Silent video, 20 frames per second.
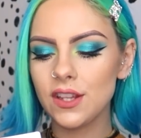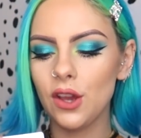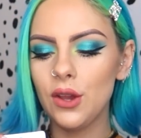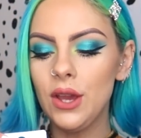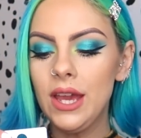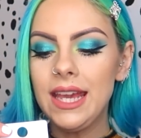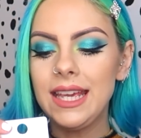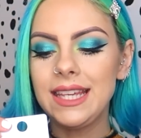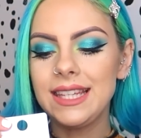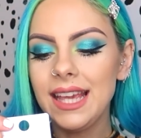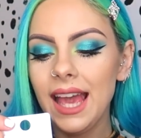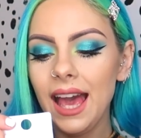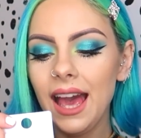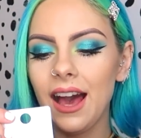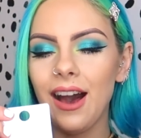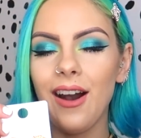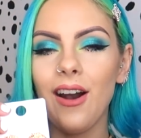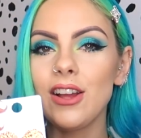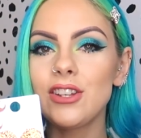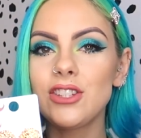So
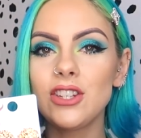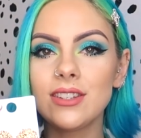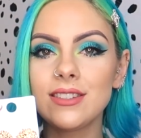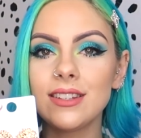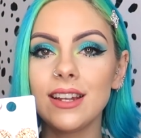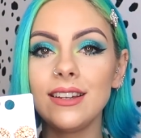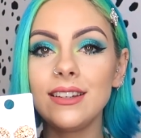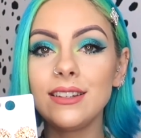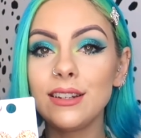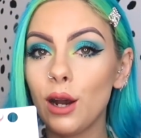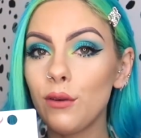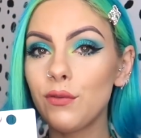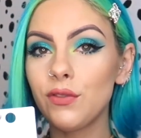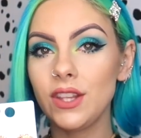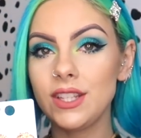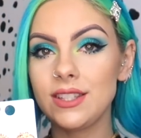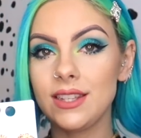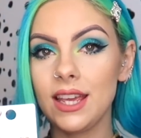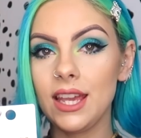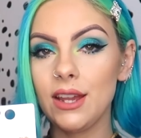yeah, I just love these